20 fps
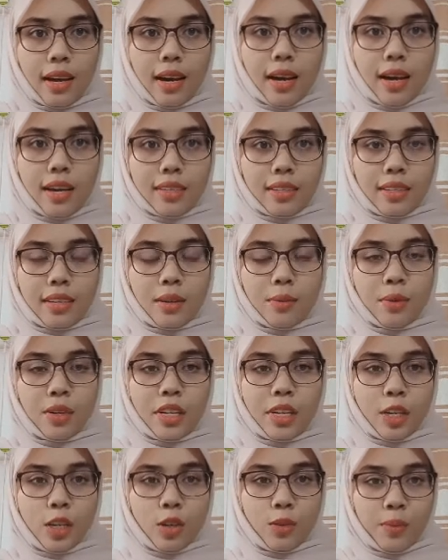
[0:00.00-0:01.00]

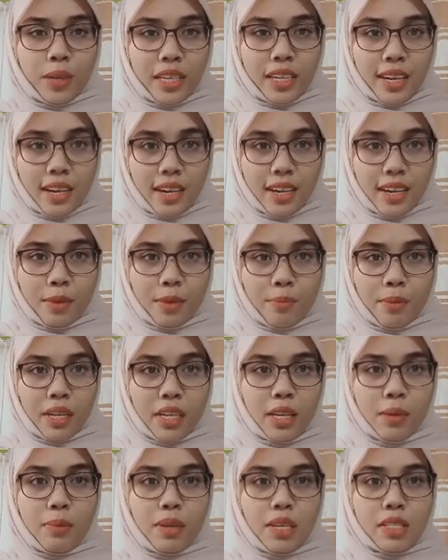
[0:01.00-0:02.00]
Assalamualaikum and hi, my
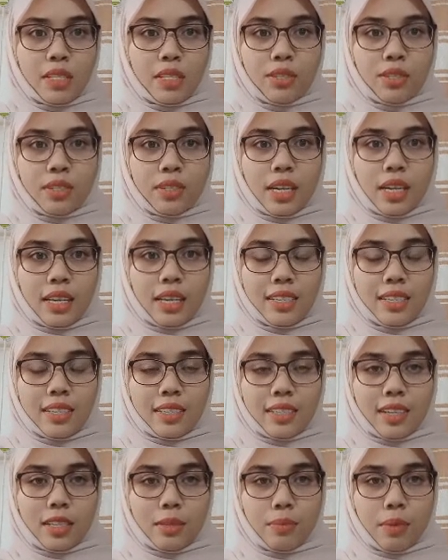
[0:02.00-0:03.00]
name is Nur Ailin
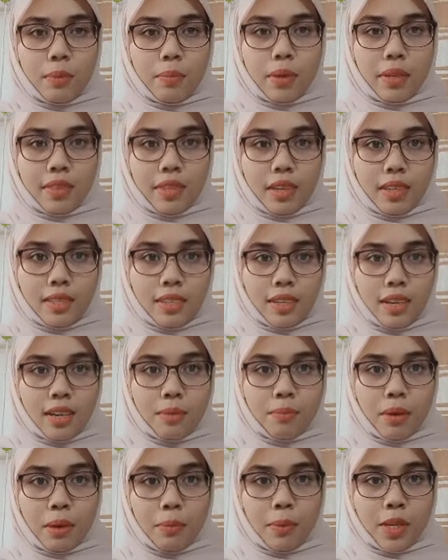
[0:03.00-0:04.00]
Shazmi binti
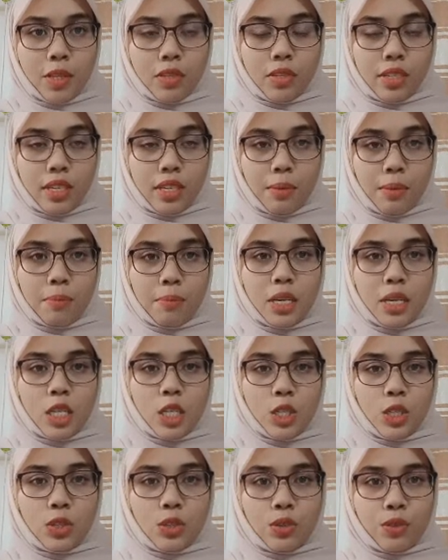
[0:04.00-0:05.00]
Azhar. My matric number
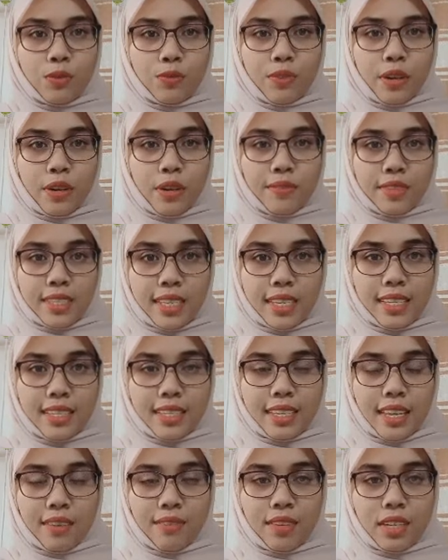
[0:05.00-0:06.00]
is
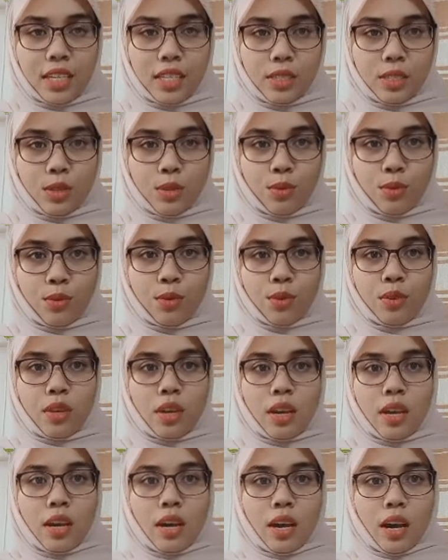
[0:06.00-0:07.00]
256780.
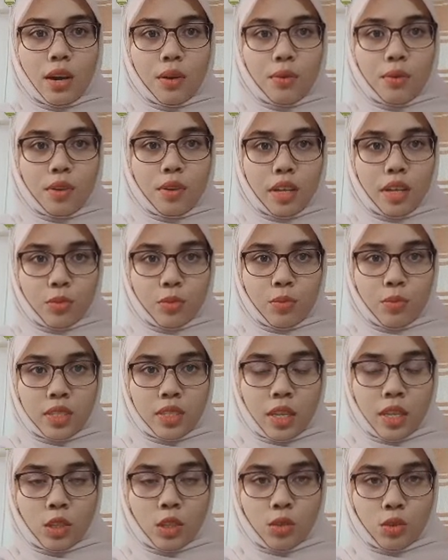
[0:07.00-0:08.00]
I would like to
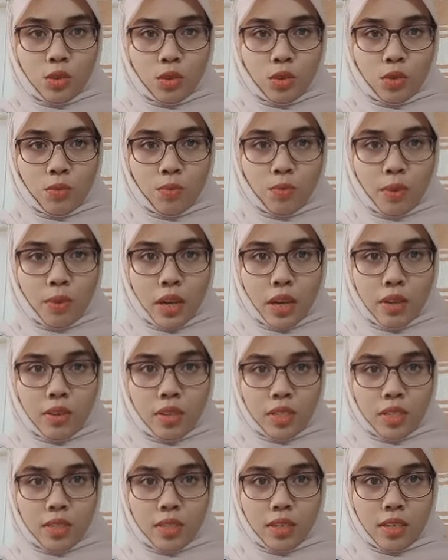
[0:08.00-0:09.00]
present to you my
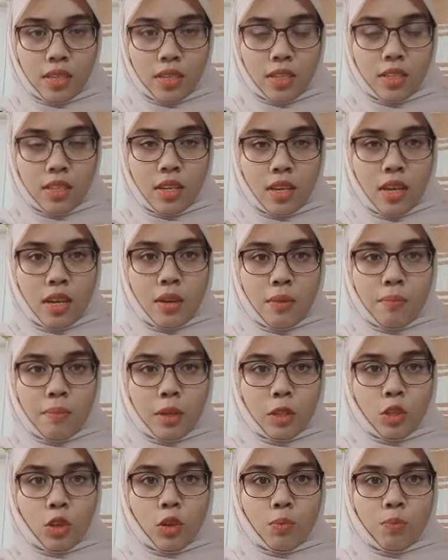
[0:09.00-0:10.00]
research.
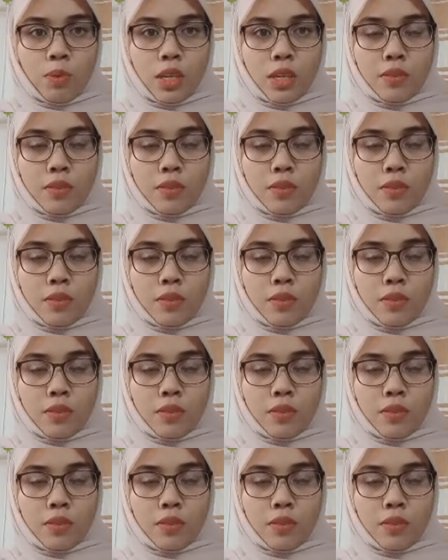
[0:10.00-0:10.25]
My topic